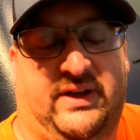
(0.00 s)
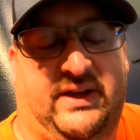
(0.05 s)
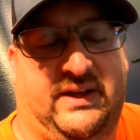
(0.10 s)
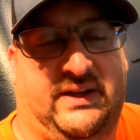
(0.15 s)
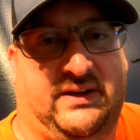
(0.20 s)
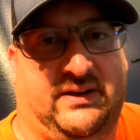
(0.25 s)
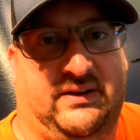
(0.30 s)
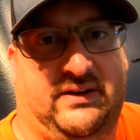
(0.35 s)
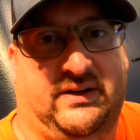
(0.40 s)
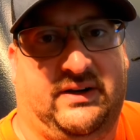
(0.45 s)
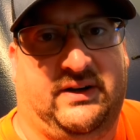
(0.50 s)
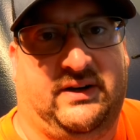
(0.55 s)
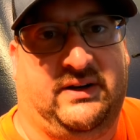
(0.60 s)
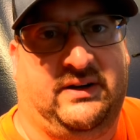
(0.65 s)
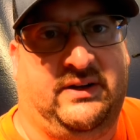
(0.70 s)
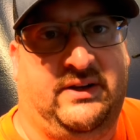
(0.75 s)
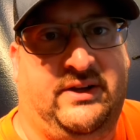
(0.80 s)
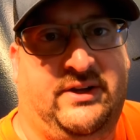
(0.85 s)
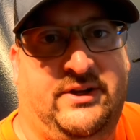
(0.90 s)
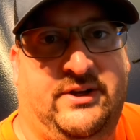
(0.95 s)
and
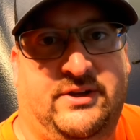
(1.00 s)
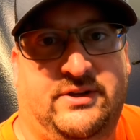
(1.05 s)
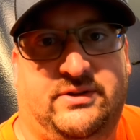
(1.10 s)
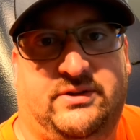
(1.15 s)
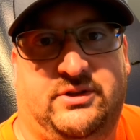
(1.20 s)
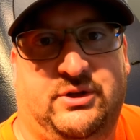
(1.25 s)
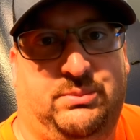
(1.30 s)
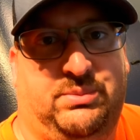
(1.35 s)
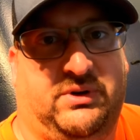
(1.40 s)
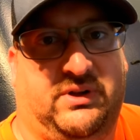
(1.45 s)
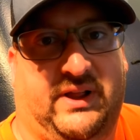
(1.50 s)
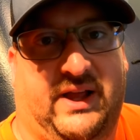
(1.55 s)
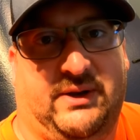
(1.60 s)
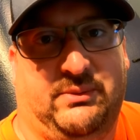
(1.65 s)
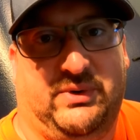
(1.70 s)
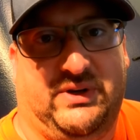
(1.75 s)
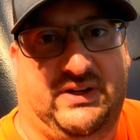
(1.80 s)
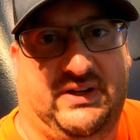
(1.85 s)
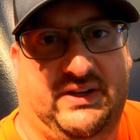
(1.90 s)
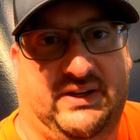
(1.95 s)
super
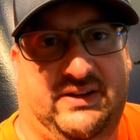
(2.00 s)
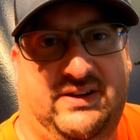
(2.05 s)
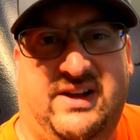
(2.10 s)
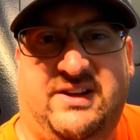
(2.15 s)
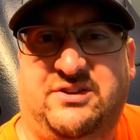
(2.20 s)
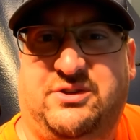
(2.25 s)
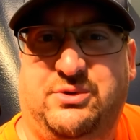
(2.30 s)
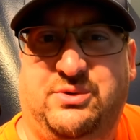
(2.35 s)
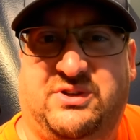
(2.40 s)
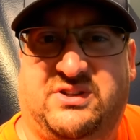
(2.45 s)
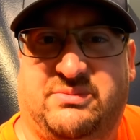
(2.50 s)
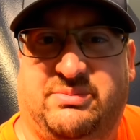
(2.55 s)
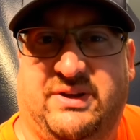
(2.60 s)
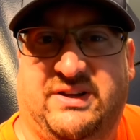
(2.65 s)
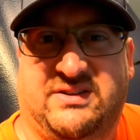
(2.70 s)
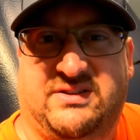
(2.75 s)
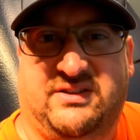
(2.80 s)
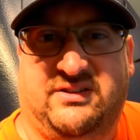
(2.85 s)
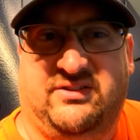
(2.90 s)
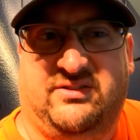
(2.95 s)
glad we did it. Not too
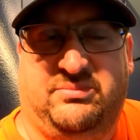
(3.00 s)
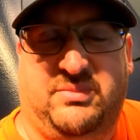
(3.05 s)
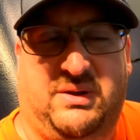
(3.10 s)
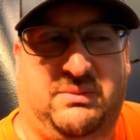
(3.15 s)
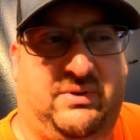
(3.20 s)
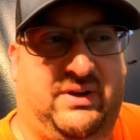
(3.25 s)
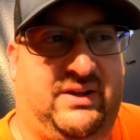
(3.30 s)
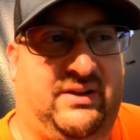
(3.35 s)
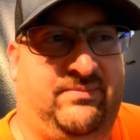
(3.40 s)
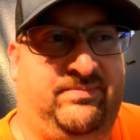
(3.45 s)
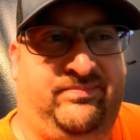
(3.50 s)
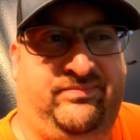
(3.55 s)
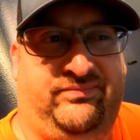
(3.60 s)
expensive, maybe